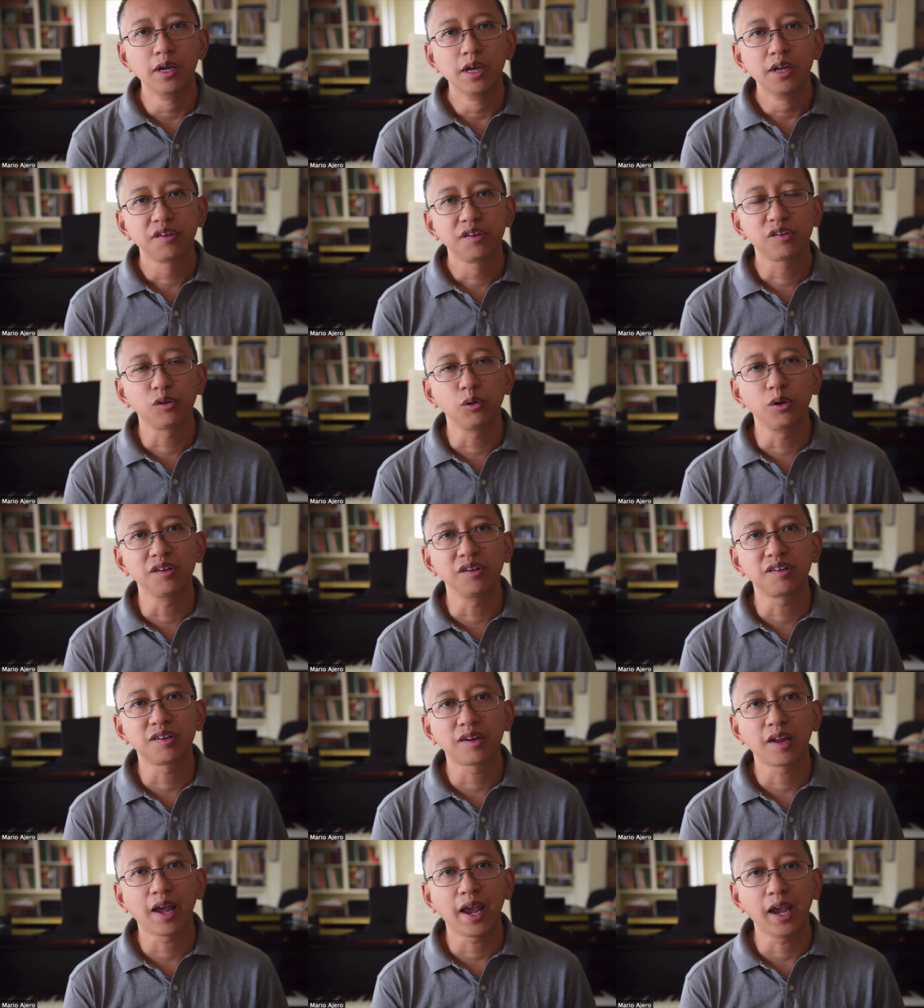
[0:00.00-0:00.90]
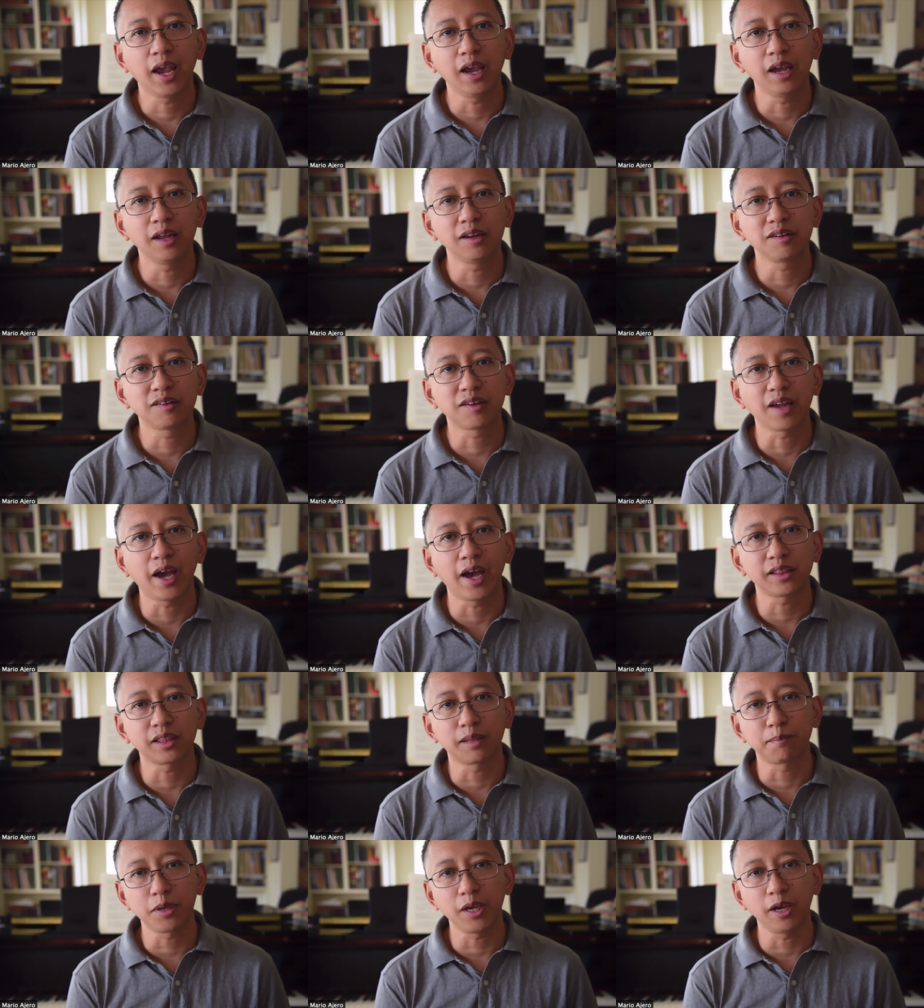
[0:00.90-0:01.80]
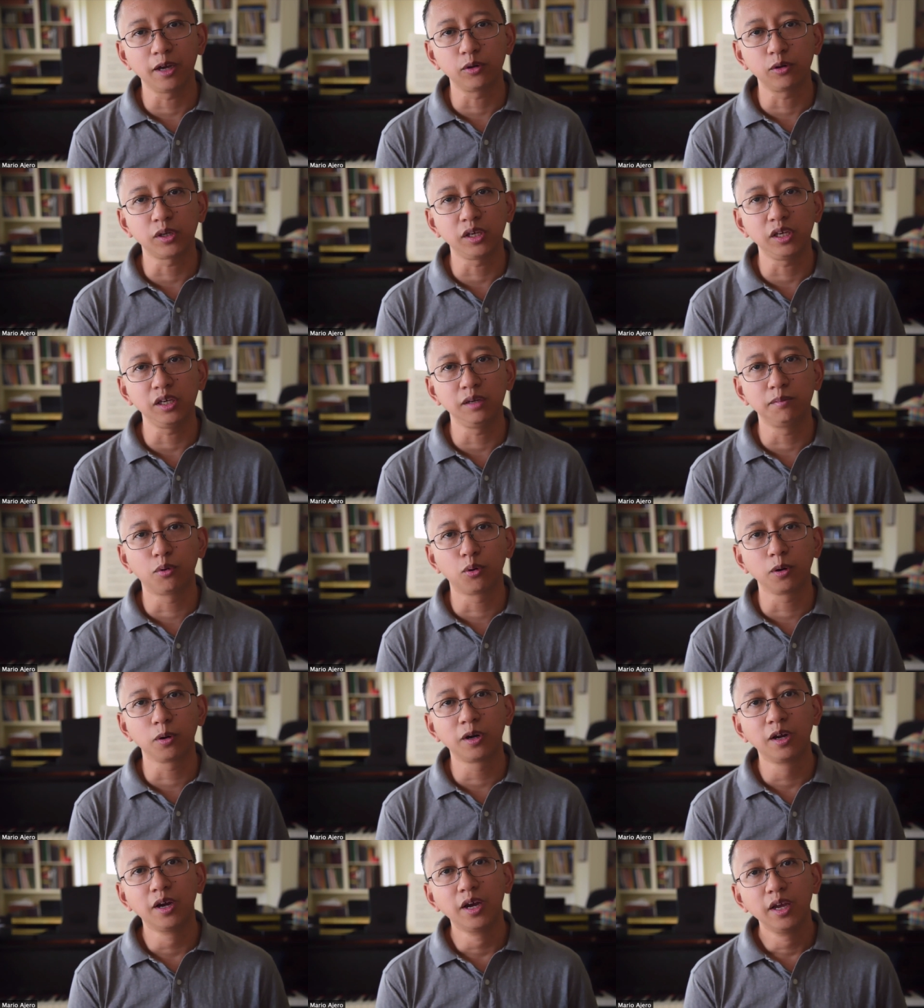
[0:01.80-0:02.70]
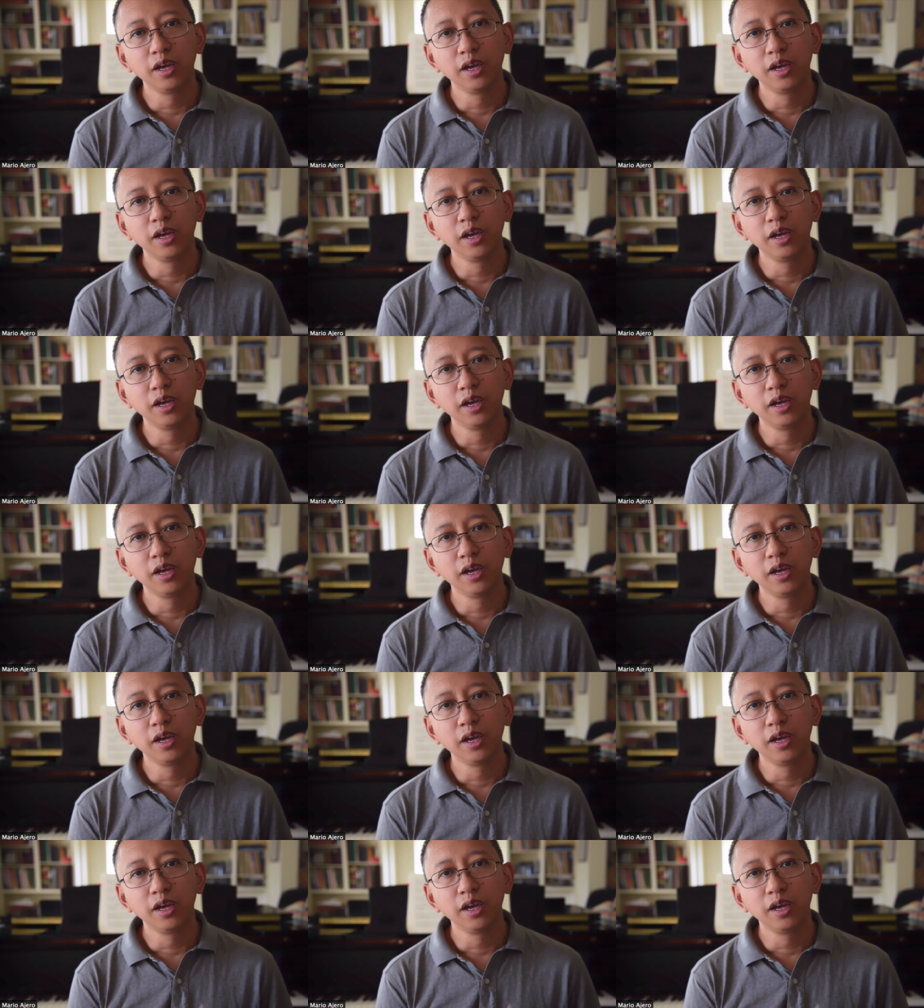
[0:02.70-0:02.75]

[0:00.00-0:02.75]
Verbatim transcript: students' hands at the piano keyboard.